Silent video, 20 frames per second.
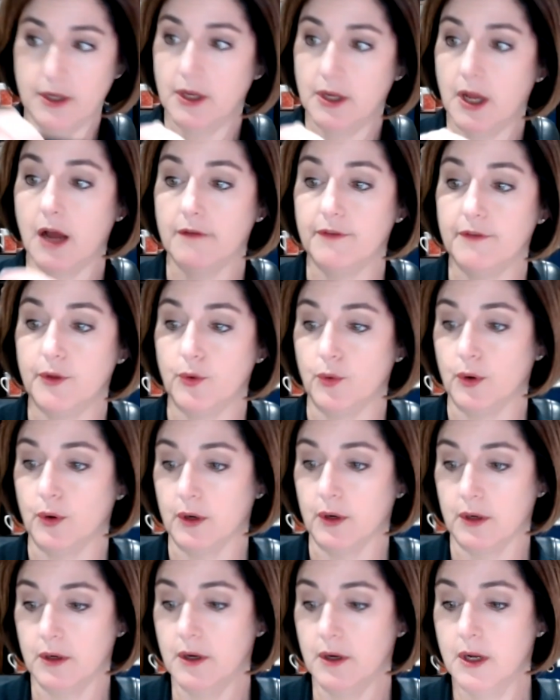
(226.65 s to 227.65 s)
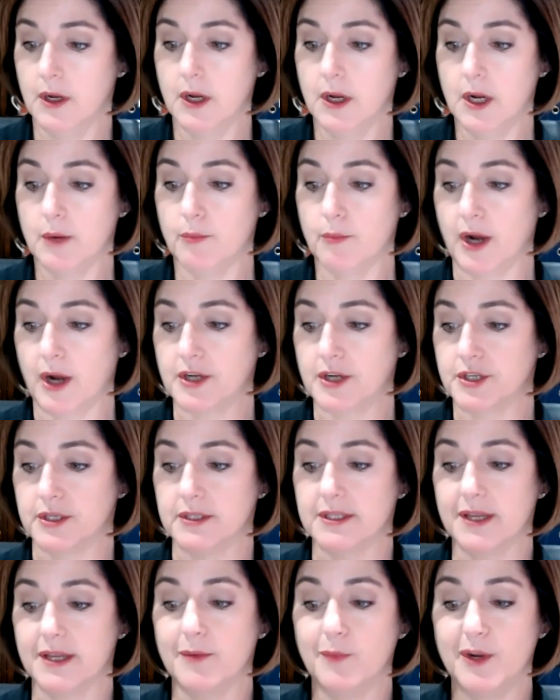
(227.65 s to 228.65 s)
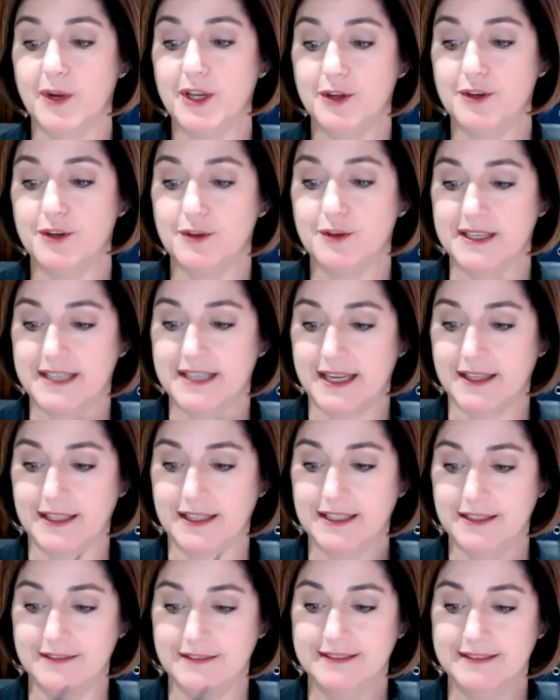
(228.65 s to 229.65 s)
of your brushes. And when you do it daily,